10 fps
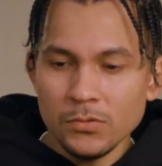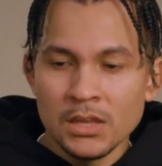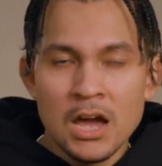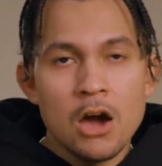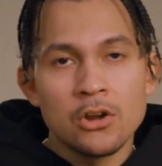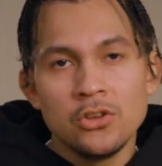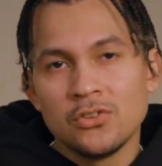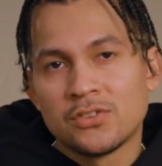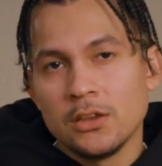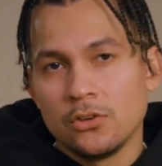how do you
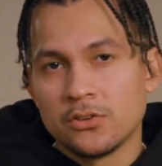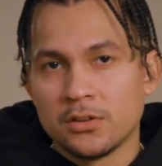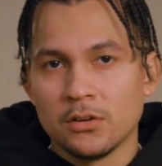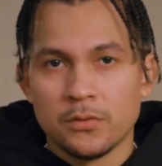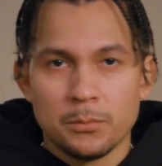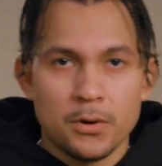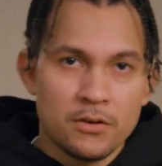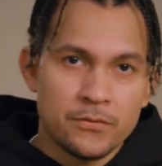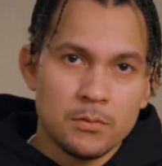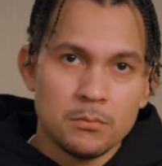set yourself
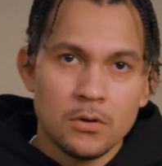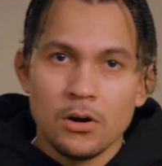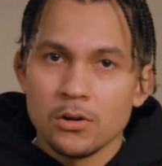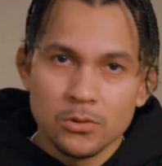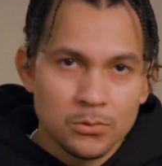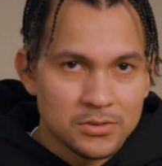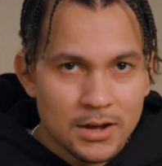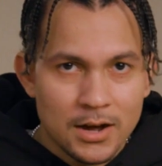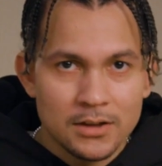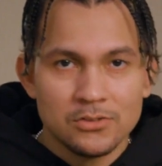apart from all of those
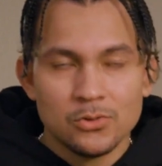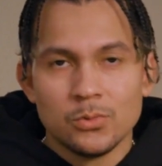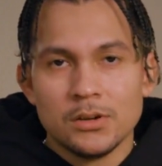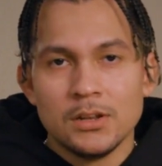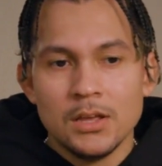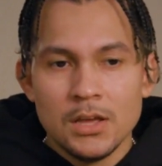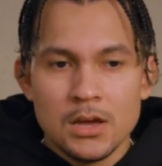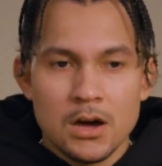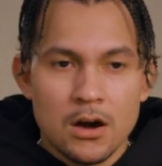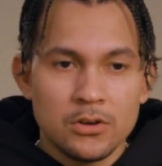guys doing it?
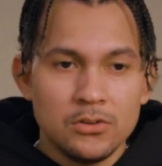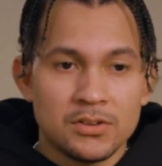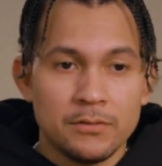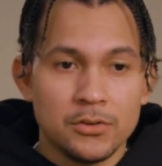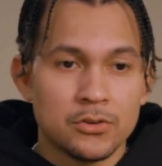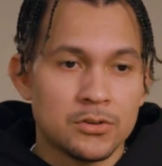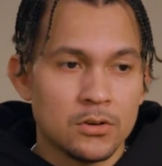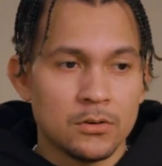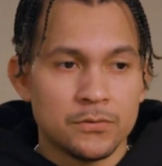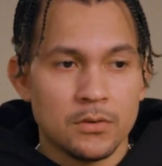How do you set
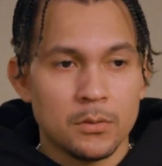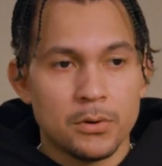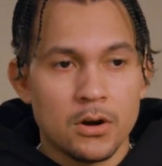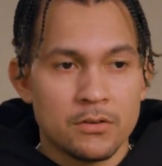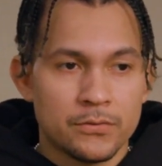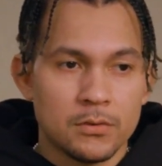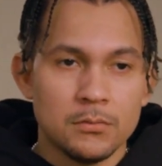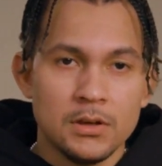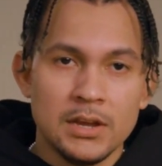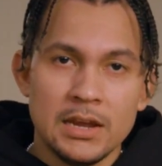yourself apart
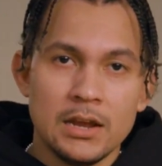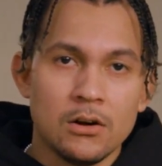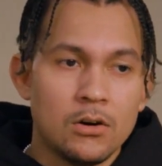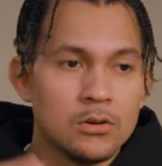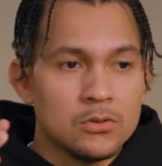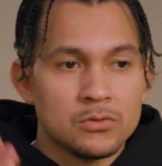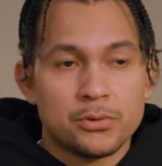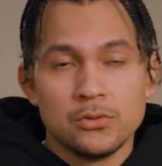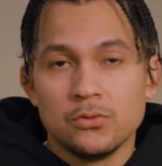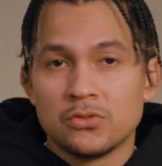from all those
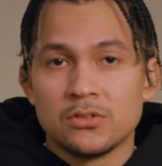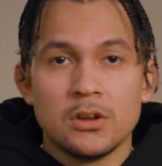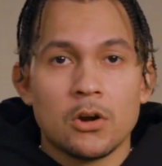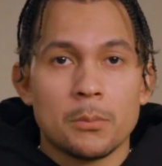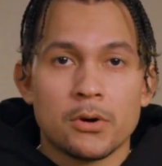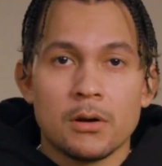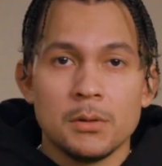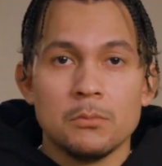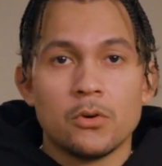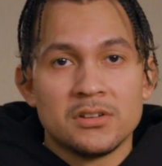producers that are
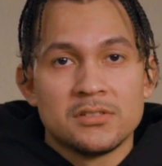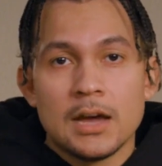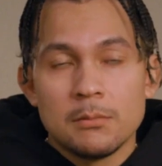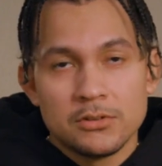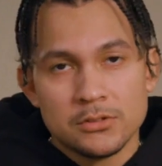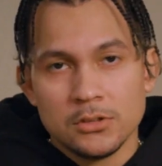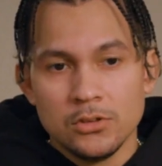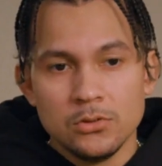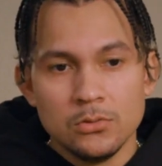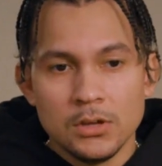probably more established than
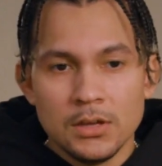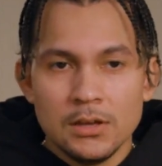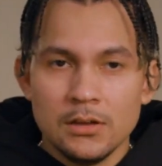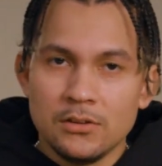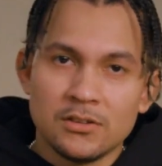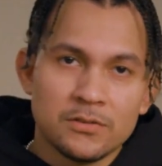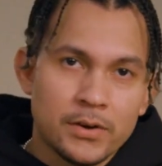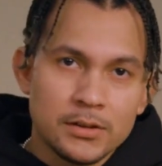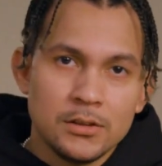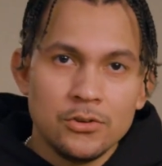you? It's just
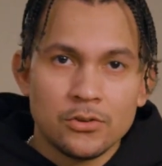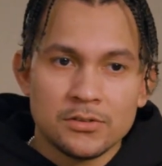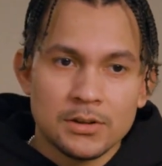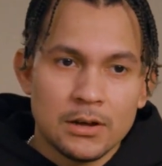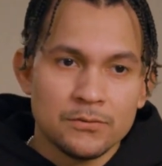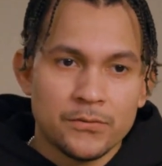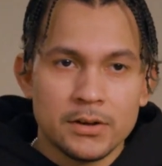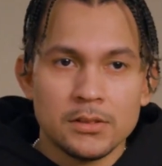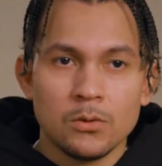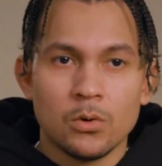finding your sound,
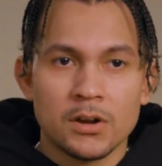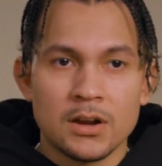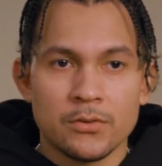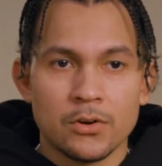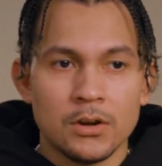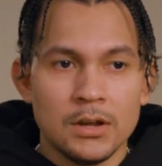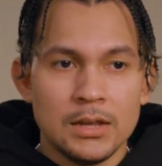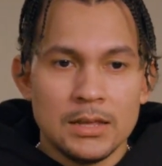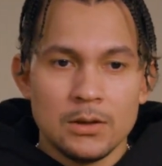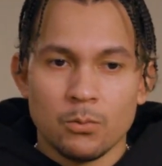finding whatever.
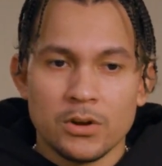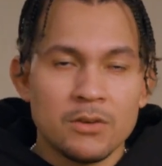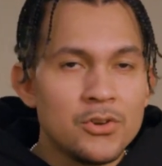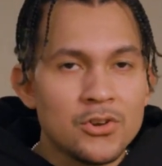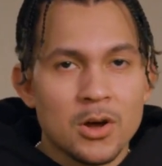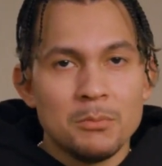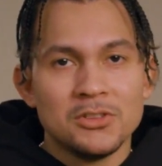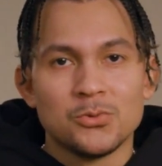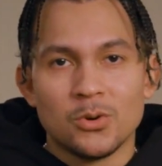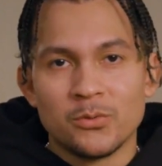Whenever you come
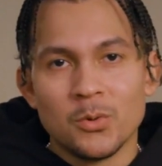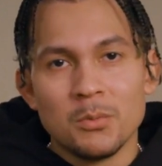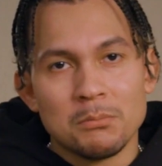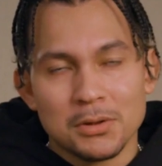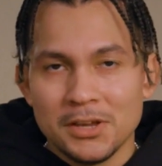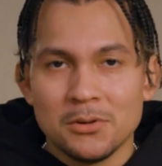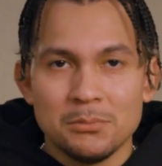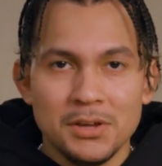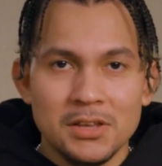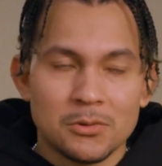into a room and play a
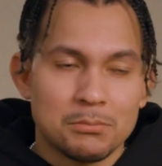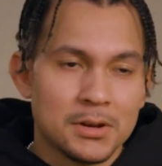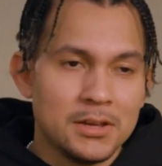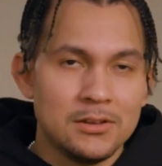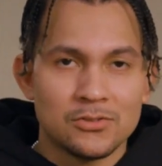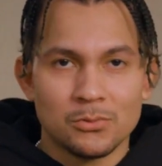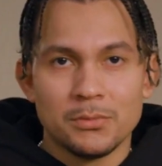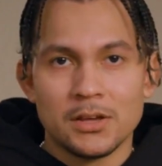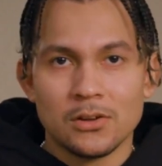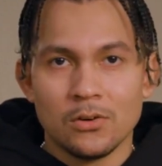beat or play an
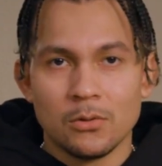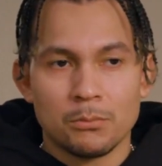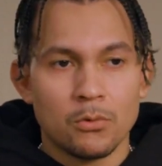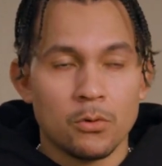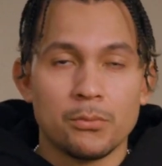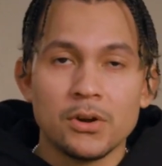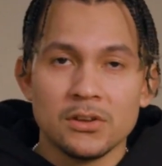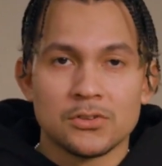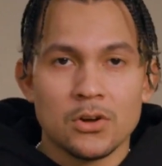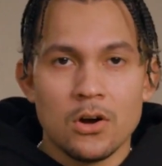instrumental or bring
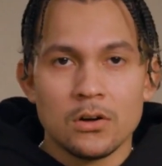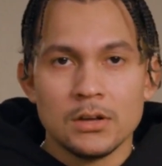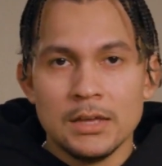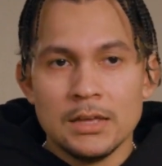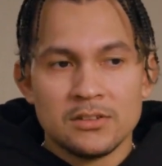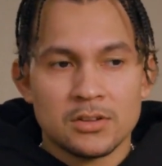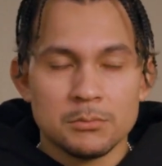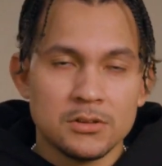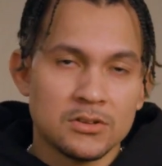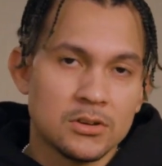a song,
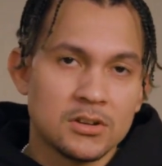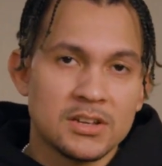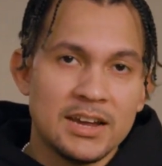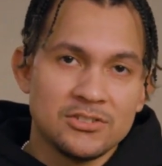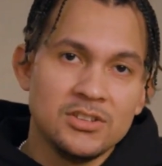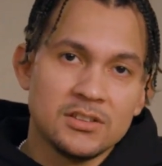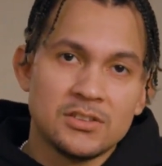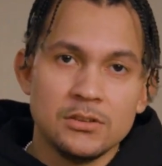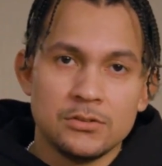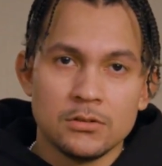something's gonna catch the
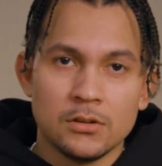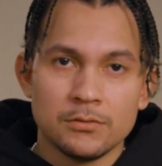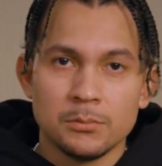attention of the